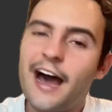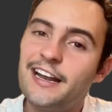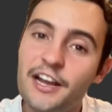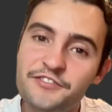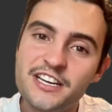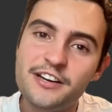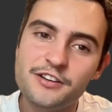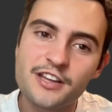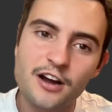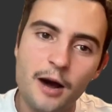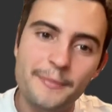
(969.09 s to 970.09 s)
I'd love to hear in
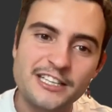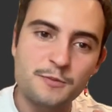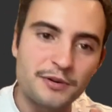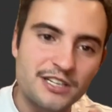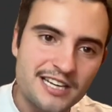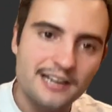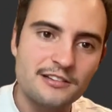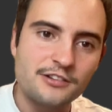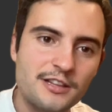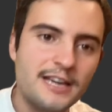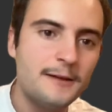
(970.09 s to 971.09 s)
the comments,
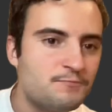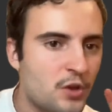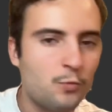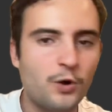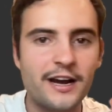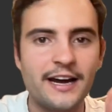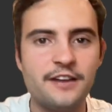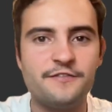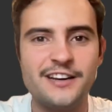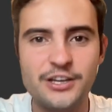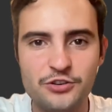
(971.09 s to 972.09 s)
particularly what kind
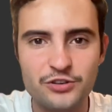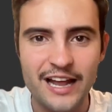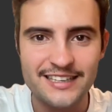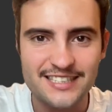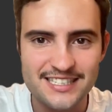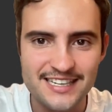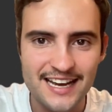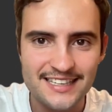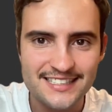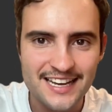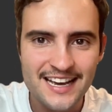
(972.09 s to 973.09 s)
of video you'd like to see
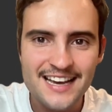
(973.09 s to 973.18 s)
next.